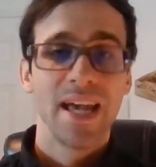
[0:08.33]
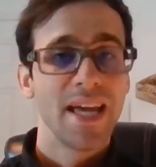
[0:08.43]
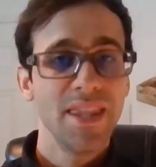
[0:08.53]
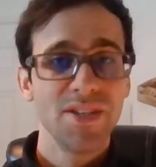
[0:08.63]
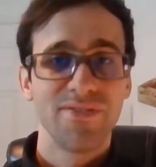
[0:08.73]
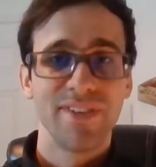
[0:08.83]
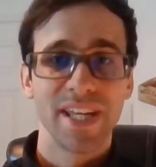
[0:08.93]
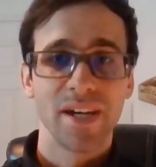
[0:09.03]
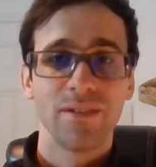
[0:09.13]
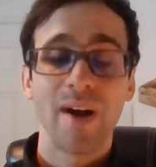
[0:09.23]
In this
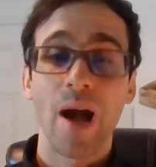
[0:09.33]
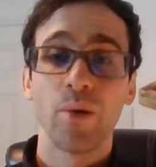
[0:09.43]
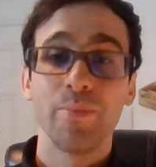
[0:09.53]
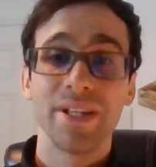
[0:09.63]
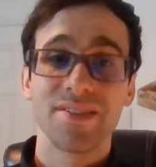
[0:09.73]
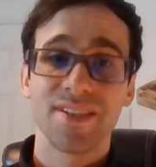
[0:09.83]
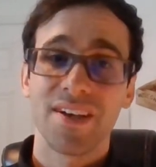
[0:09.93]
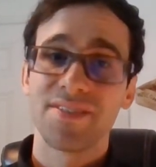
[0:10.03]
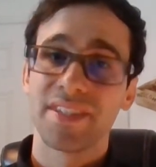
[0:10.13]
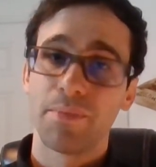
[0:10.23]
video, I will be
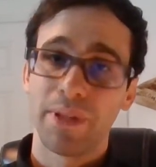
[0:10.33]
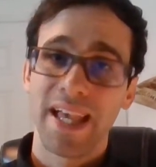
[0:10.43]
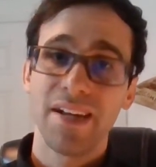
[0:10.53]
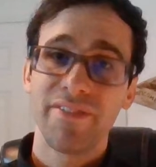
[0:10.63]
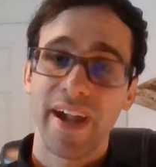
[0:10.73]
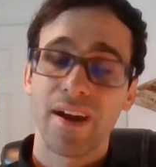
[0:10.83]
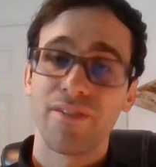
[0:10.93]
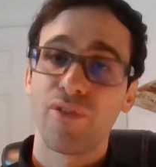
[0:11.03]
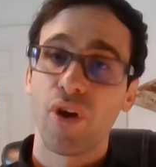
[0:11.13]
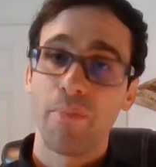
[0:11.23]
discussing the plan of care
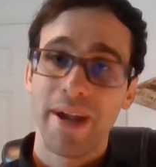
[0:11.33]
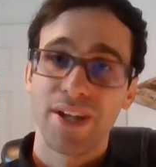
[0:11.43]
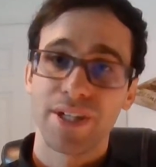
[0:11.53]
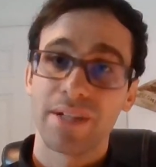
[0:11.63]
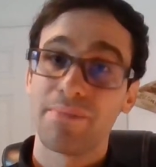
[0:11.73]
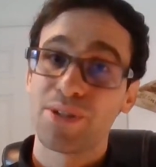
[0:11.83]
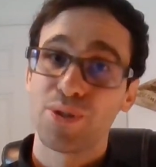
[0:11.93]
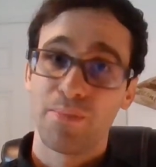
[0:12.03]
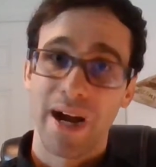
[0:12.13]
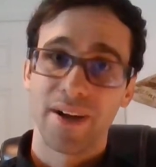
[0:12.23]
for our patient,
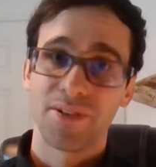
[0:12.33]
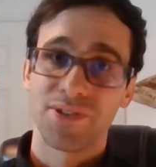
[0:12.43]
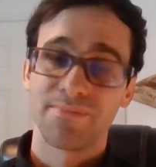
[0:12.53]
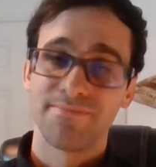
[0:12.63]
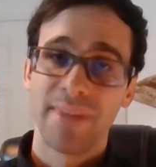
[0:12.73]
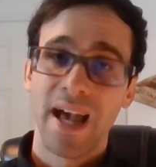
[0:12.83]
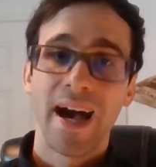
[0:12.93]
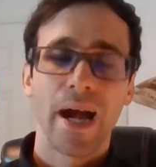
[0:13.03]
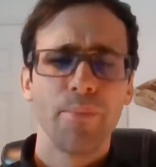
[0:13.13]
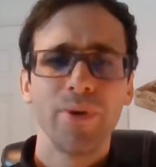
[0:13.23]
Mr. Myers.
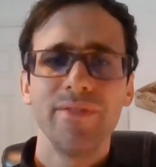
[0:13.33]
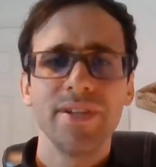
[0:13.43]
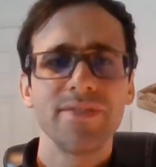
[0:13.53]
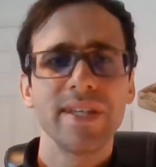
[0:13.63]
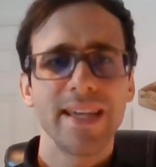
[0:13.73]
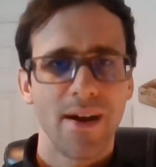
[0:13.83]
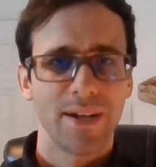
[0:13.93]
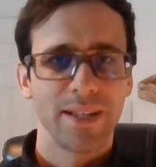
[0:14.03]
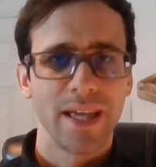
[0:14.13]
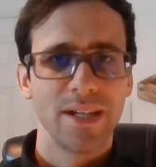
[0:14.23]
I previously
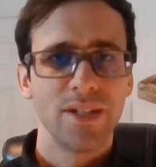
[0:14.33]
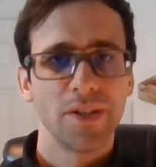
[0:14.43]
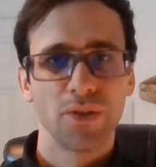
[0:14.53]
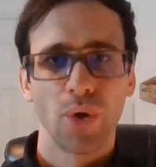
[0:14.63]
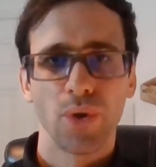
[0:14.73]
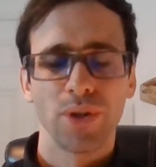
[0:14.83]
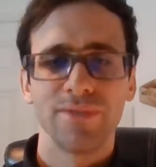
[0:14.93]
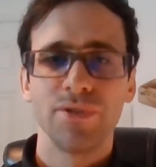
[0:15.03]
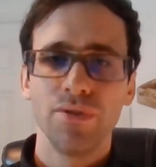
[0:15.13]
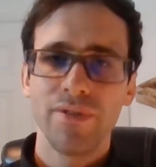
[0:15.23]
calculated a total
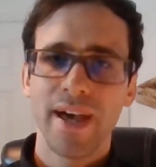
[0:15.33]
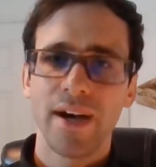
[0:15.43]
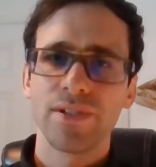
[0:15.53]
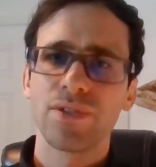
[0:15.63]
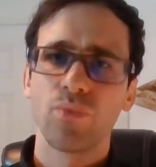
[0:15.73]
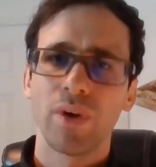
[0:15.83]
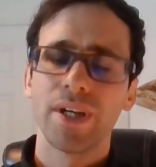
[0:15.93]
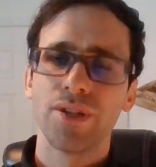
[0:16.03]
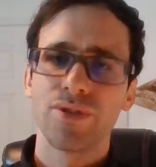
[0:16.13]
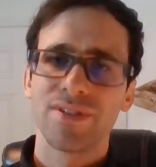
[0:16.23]
of
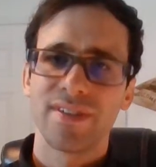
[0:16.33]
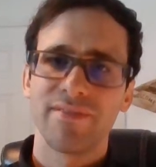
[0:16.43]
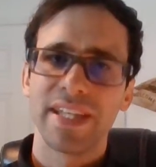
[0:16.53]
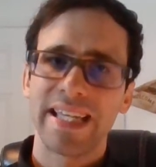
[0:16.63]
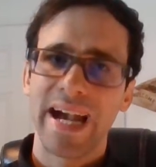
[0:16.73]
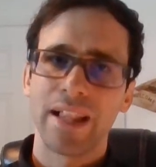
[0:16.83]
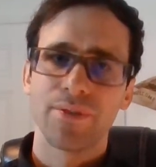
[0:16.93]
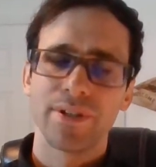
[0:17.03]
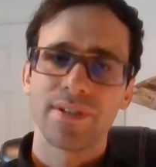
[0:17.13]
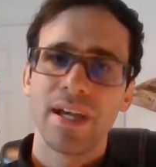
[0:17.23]
2,170
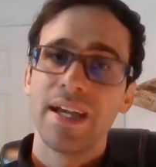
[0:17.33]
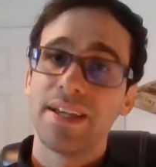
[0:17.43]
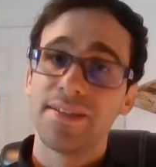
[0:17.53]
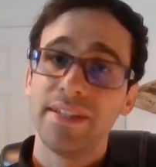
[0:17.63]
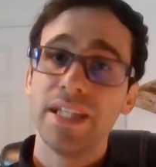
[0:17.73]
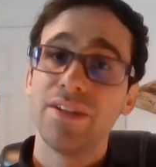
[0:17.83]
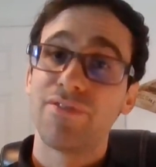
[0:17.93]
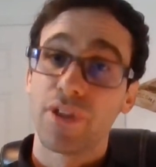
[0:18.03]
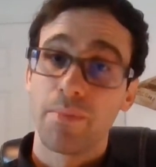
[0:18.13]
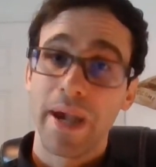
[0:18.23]
calories is needed
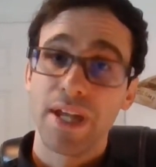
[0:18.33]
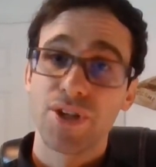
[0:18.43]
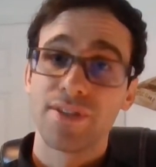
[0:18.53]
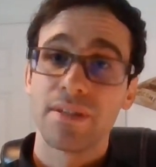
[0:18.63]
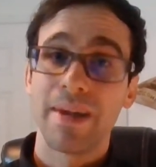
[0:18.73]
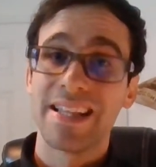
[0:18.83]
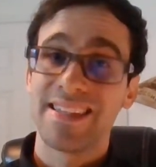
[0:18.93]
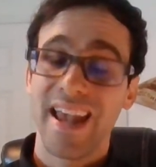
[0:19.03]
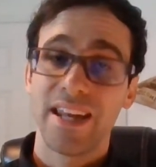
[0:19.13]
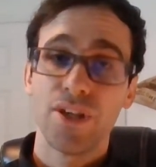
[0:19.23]
for the patient to
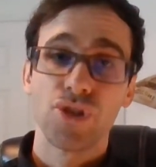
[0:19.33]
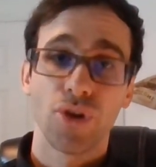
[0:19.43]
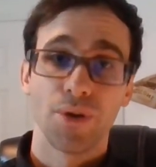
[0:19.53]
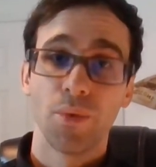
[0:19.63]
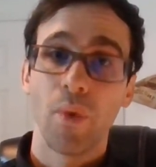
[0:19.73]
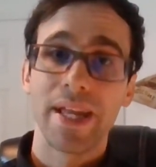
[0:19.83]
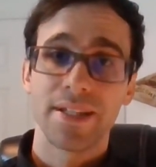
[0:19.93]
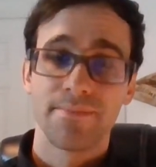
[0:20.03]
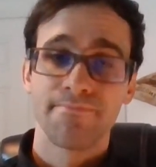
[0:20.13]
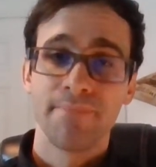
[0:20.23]
maintain his current
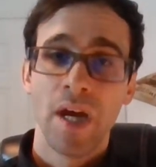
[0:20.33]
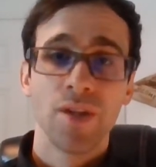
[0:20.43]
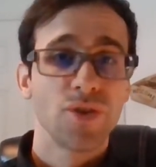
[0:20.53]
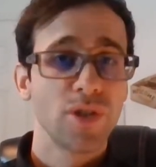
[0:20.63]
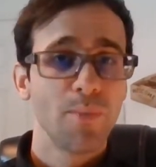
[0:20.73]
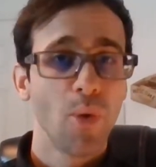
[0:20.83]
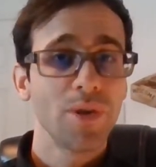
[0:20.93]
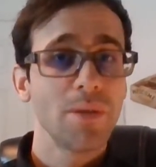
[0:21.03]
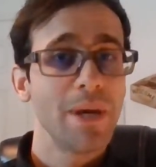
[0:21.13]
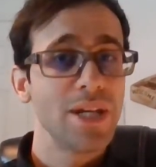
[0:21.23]
weight. To support
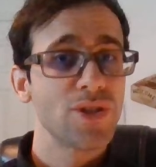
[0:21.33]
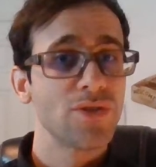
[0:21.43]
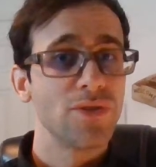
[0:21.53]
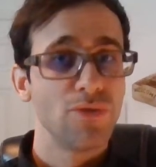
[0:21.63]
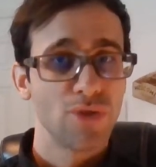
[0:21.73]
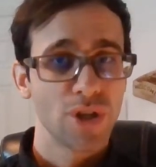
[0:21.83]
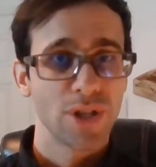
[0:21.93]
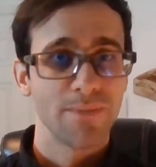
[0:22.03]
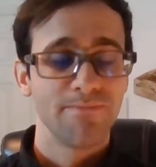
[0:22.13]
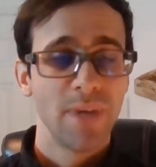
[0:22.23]
the patient's
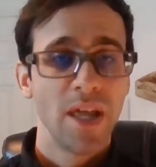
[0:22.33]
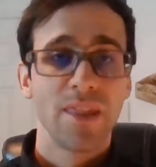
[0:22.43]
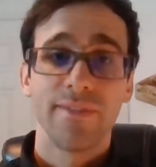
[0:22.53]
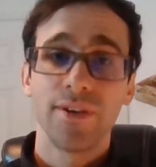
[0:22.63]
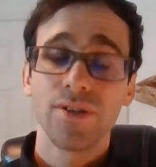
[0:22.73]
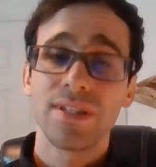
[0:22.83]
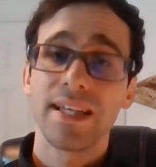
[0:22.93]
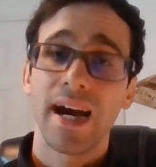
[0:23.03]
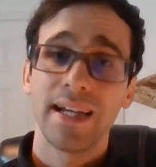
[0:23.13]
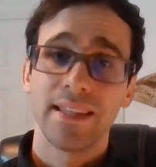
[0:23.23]
nutrition, the first thing
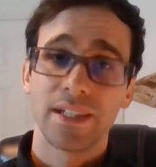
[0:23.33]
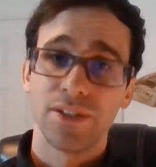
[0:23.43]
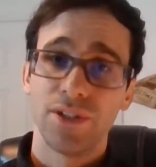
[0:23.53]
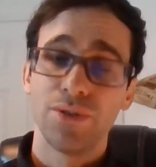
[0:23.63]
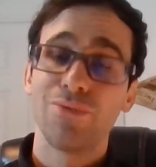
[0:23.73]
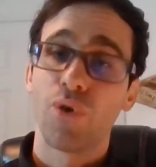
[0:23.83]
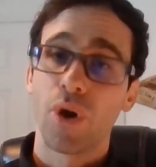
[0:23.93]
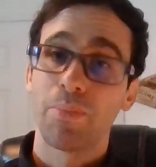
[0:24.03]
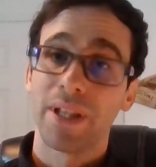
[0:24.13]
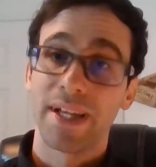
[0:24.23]
I'd like to do for
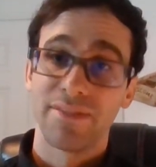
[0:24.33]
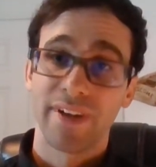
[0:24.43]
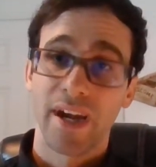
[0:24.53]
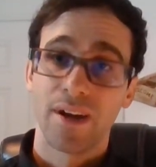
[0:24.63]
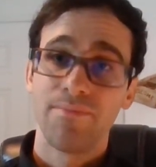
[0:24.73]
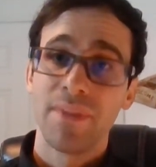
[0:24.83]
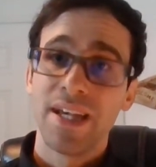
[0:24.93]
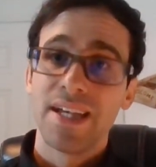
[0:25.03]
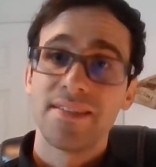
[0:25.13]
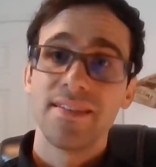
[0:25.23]
our plan of care
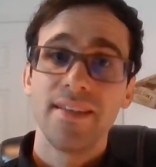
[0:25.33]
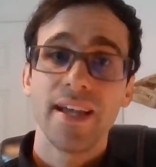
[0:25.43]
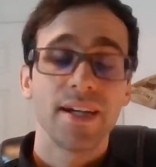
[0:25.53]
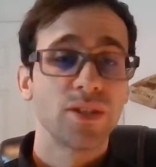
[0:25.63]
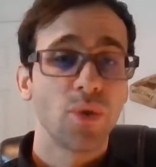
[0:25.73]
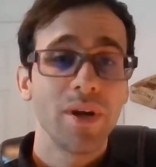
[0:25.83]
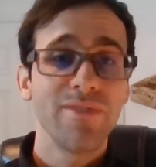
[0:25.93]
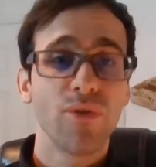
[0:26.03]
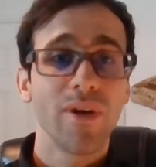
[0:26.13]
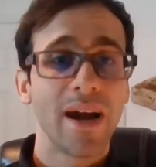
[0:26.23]
is to take a
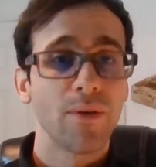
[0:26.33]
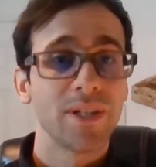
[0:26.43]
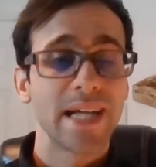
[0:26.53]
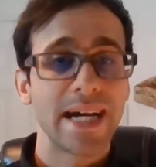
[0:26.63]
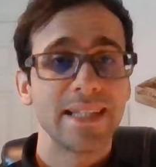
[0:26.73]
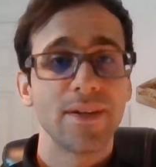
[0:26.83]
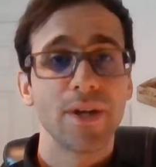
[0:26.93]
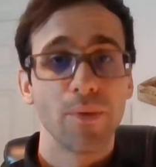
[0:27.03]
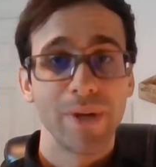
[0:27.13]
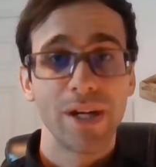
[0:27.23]
24-hour
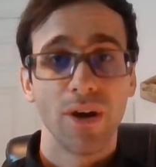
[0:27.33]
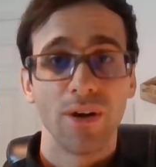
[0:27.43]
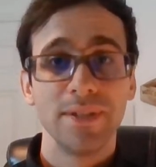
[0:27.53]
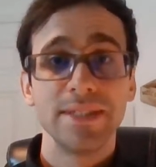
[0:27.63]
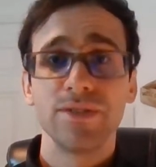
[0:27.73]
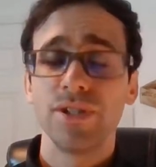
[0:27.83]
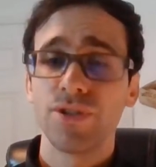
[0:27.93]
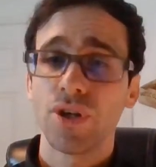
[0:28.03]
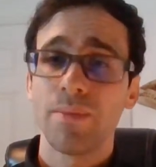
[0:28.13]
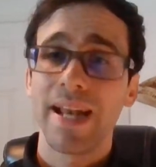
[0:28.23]
dietary recall to
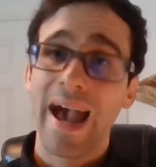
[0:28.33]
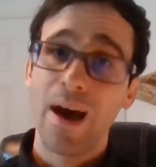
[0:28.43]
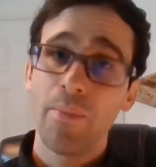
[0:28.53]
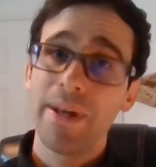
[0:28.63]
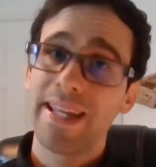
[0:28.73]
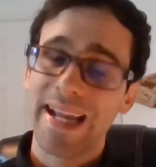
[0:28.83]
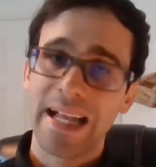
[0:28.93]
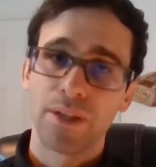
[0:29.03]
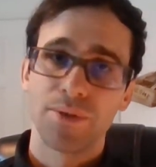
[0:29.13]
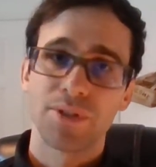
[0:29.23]
determine how many
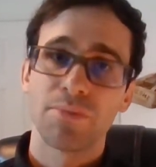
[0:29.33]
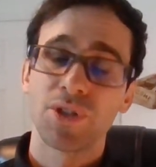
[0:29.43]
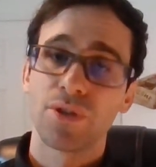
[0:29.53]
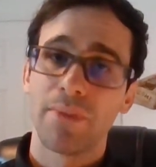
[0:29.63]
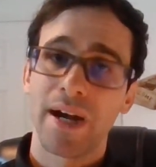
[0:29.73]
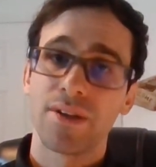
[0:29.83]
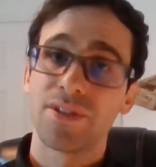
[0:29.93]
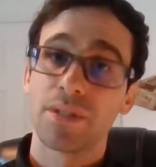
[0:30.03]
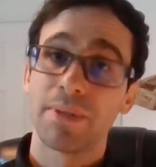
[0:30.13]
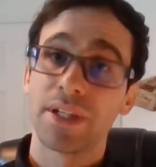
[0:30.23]
calories Mr. Myers
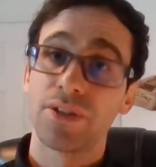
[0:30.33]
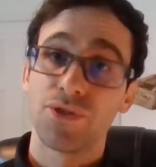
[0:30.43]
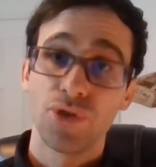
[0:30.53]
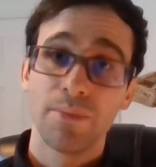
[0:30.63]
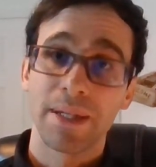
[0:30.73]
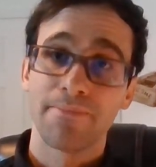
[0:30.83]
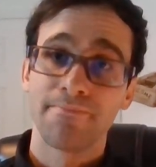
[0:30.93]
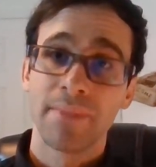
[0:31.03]
has been consuming.